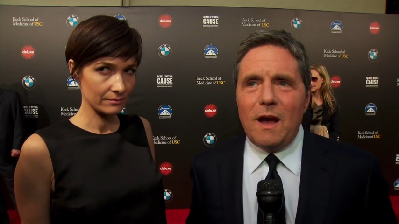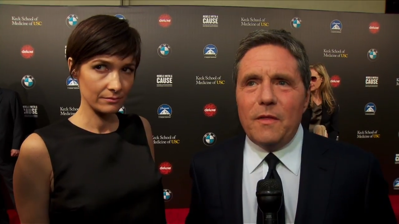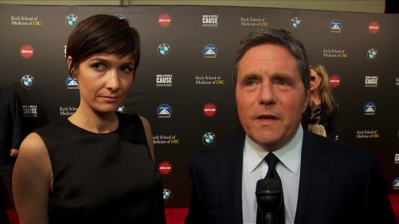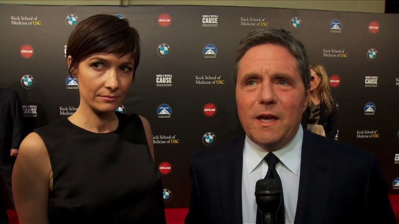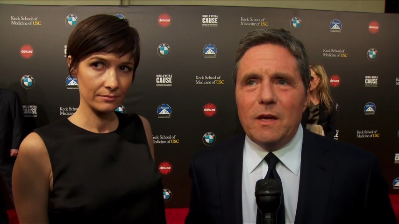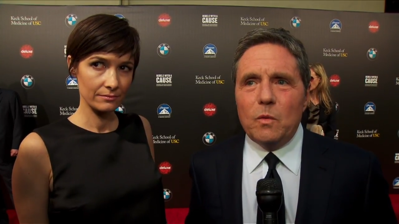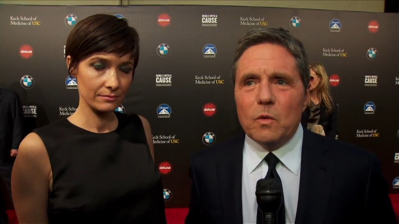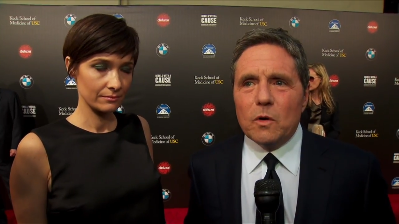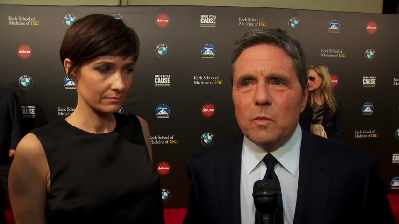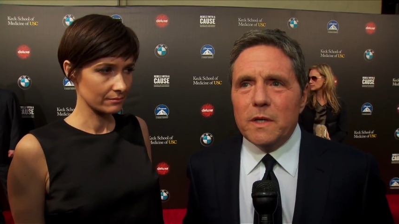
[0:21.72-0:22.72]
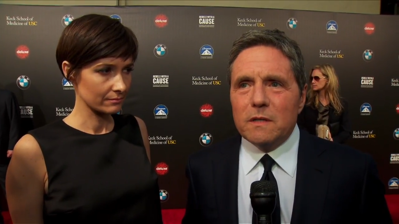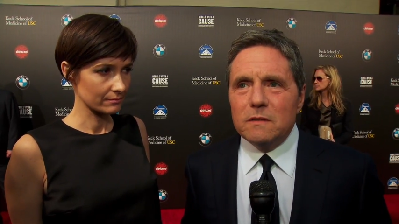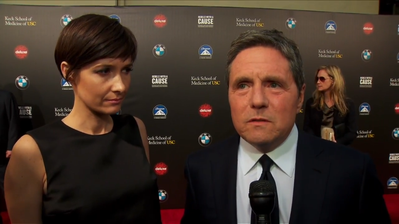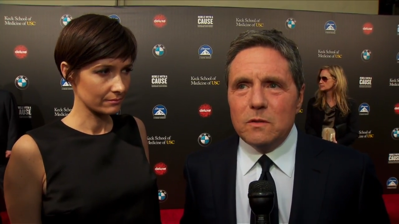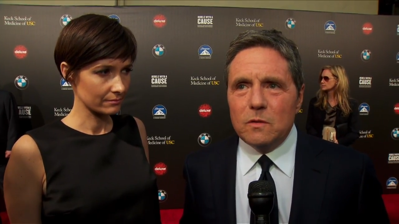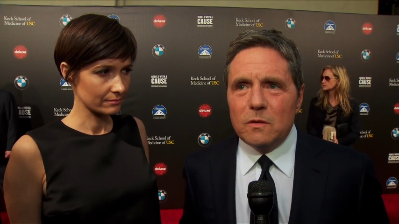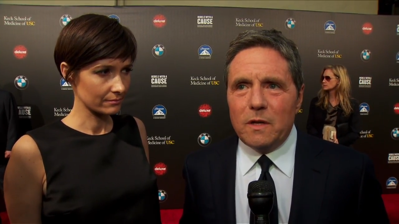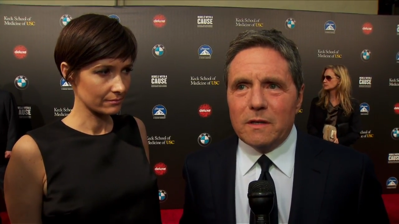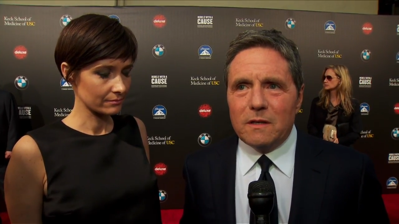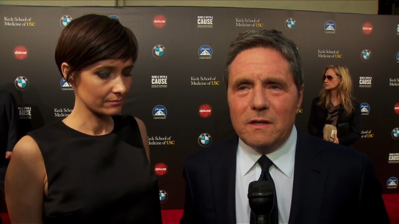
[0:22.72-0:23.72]
Speaker 1: I think any work we can do
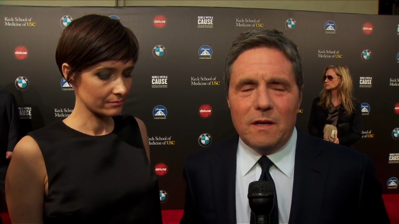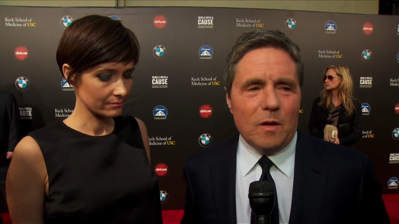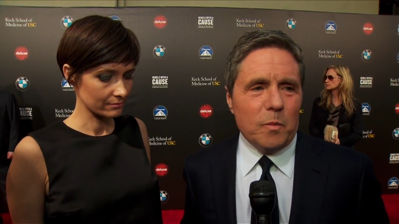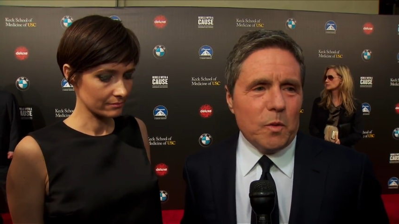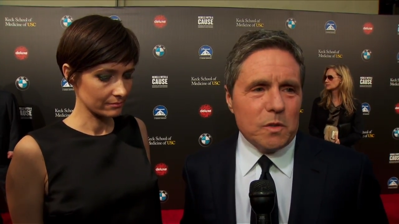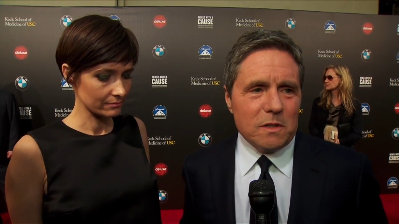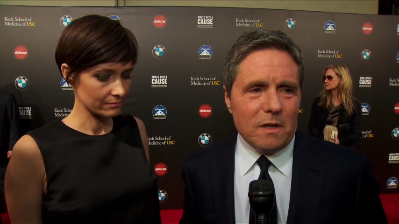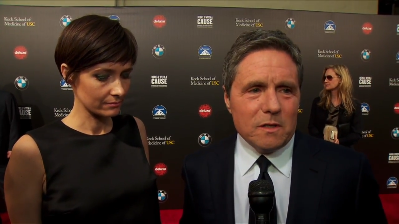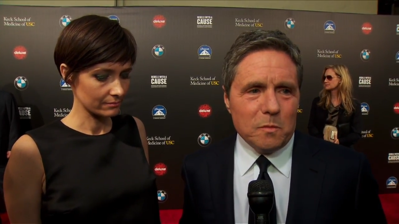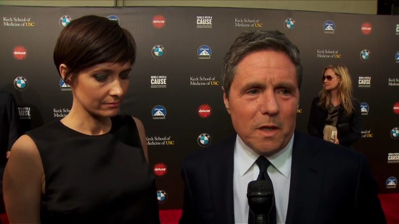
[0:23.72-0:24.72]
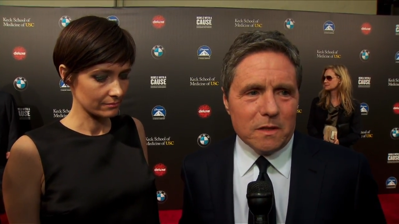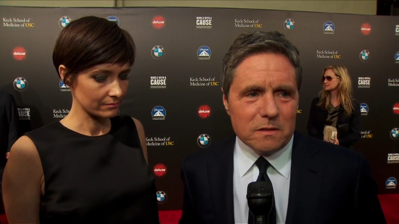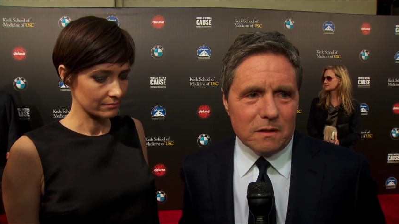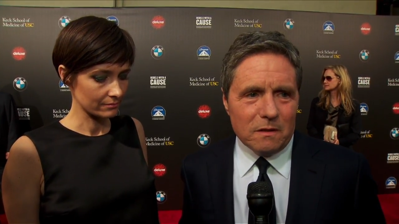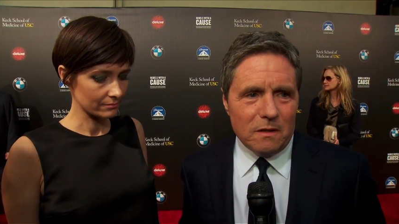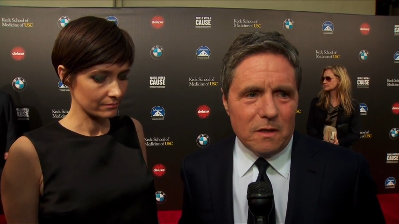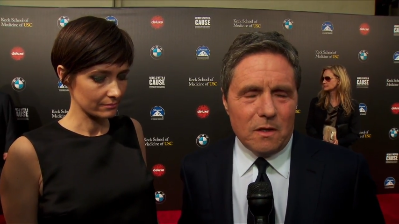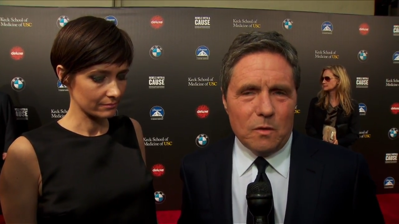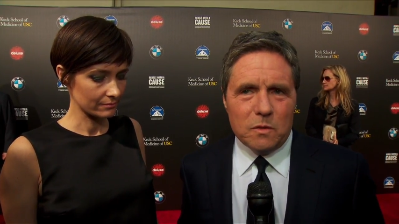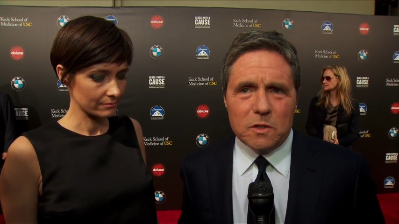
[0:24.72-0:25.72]
that can help personalized medicine,
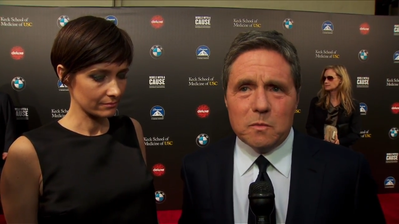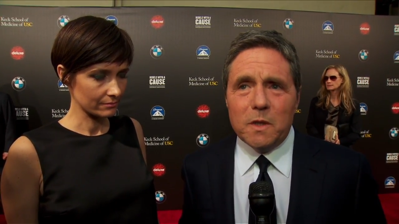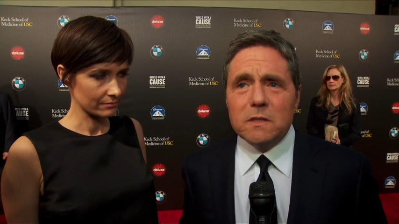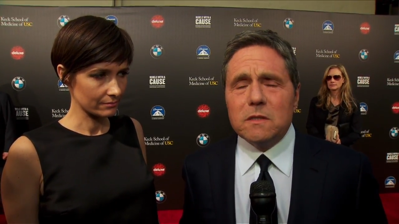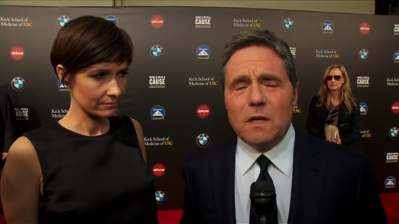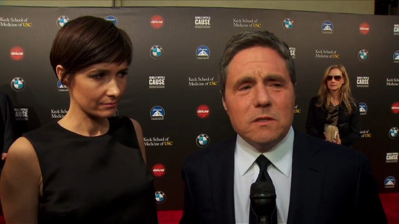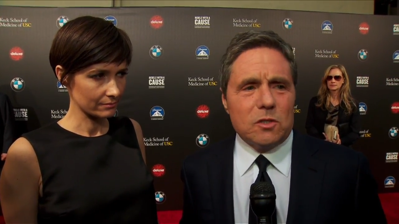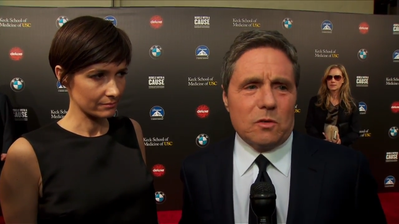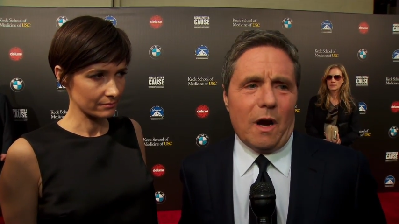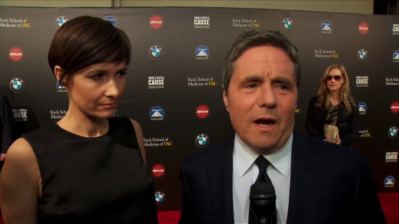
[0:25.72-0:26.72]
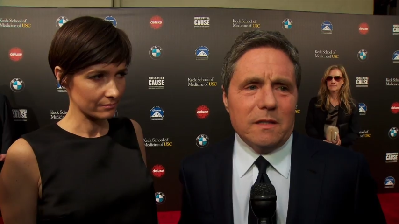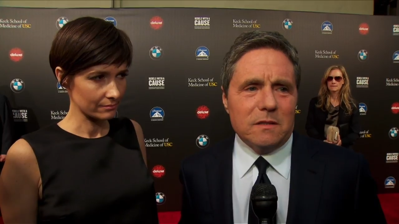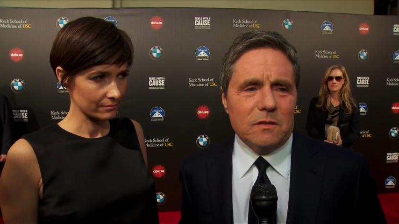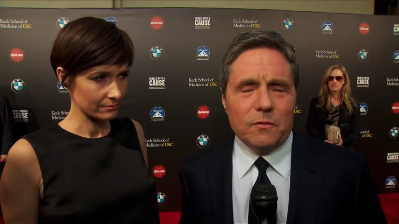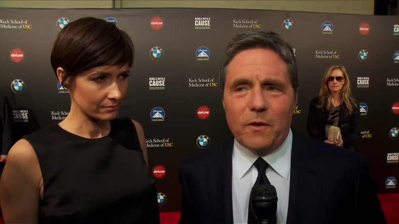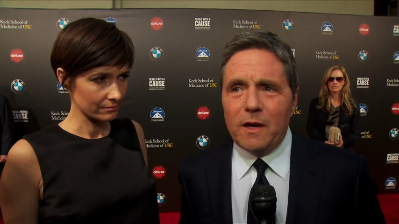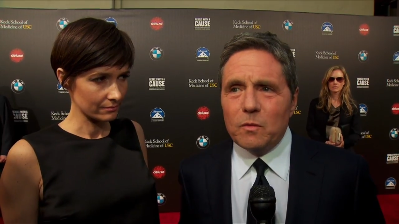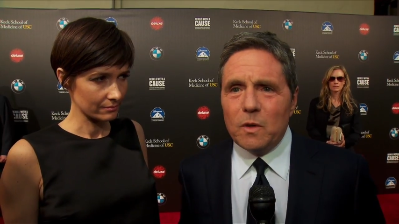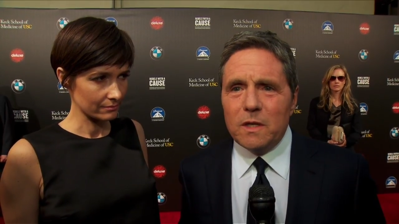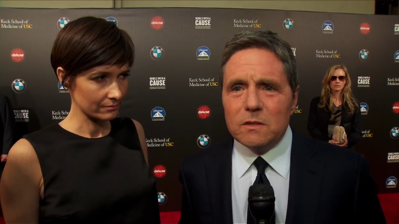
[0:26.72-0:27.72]
which has made such strides to
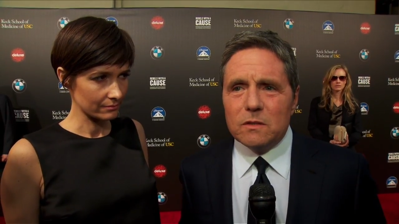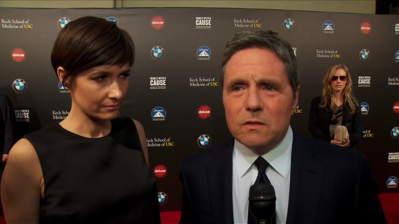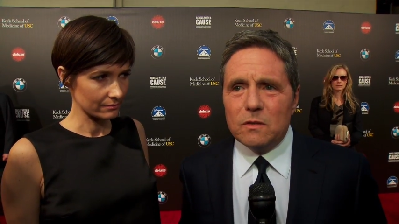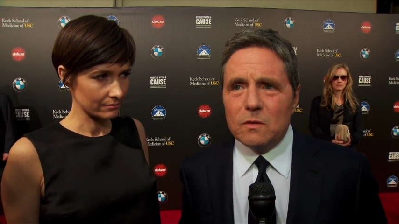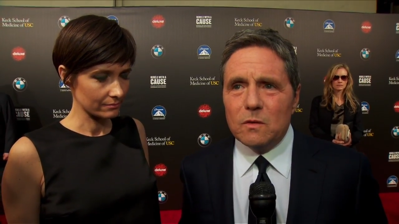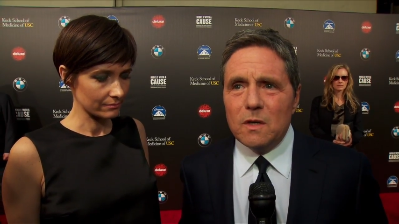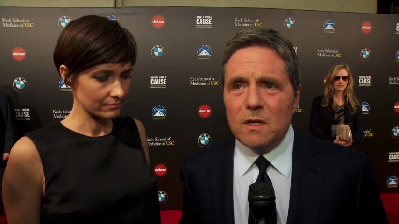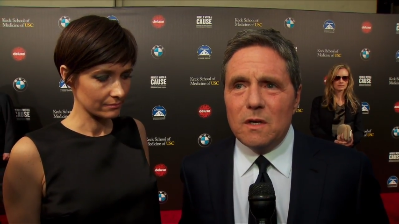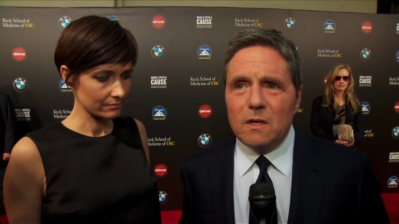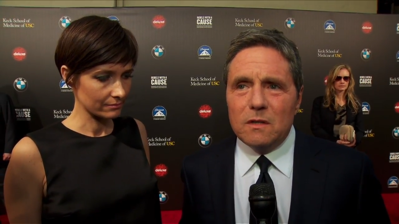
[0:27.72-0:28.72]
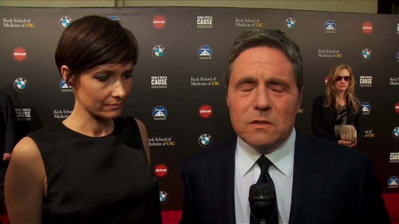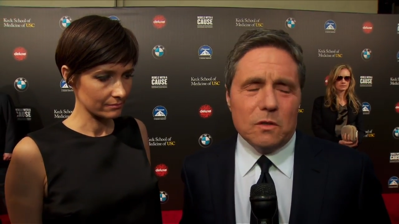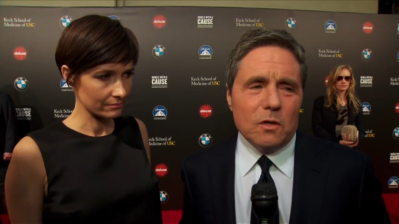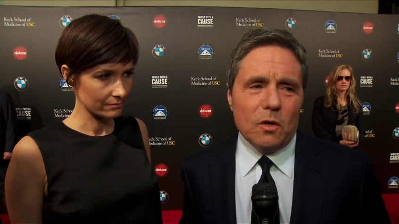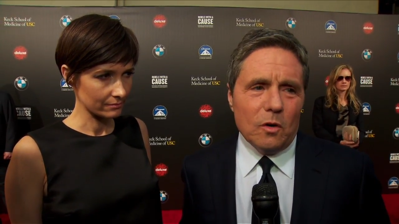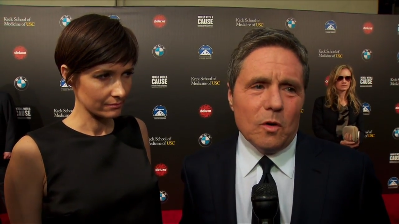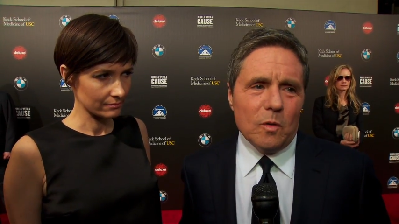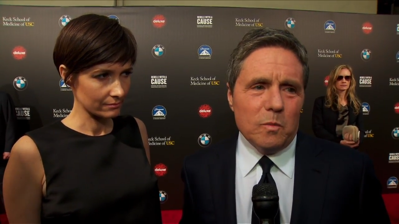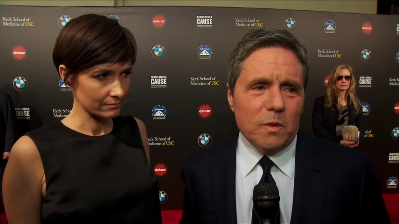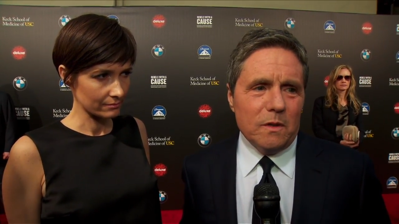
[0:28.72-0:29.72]
find ways to
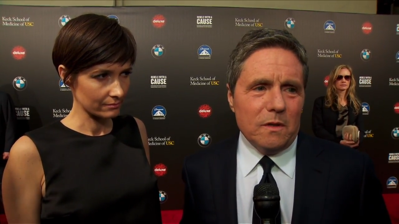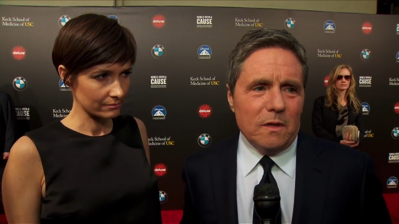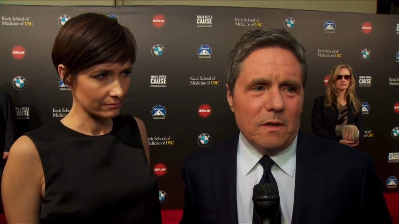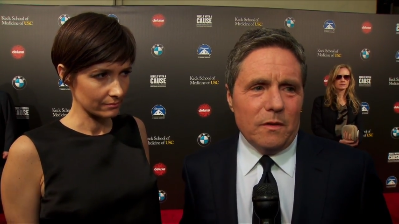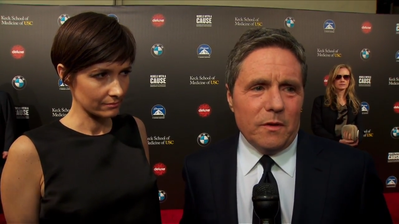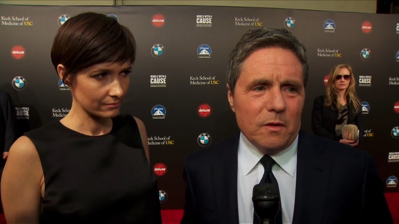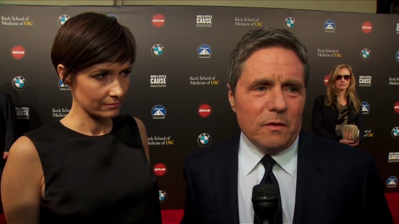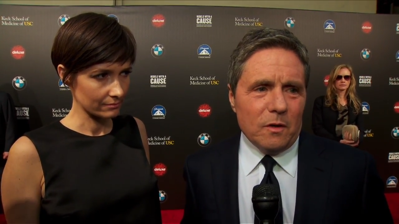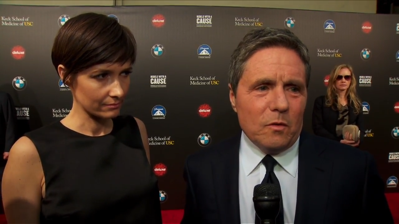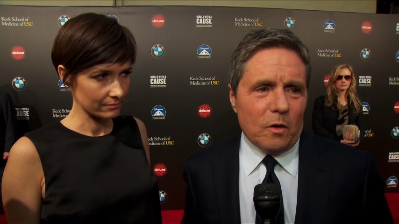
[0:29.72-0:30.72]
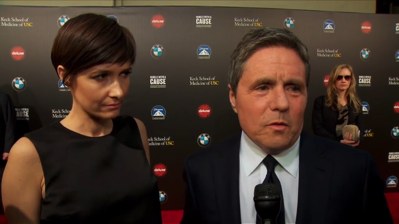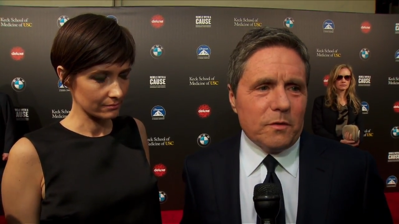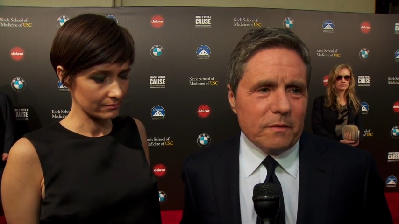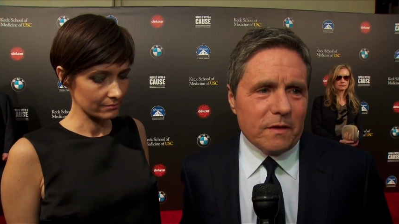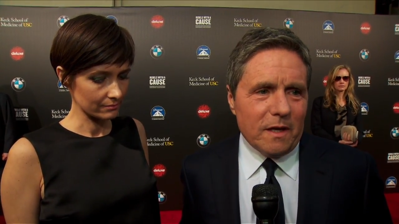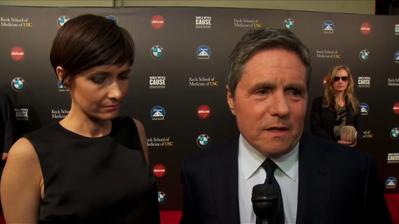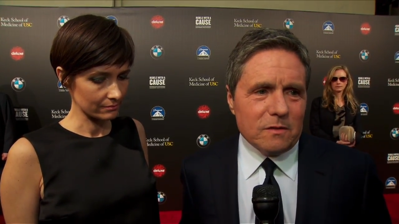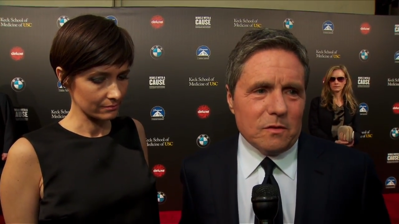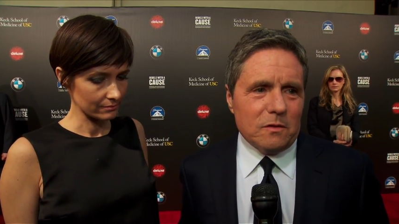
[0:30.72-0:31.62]
curb the growth of cancer,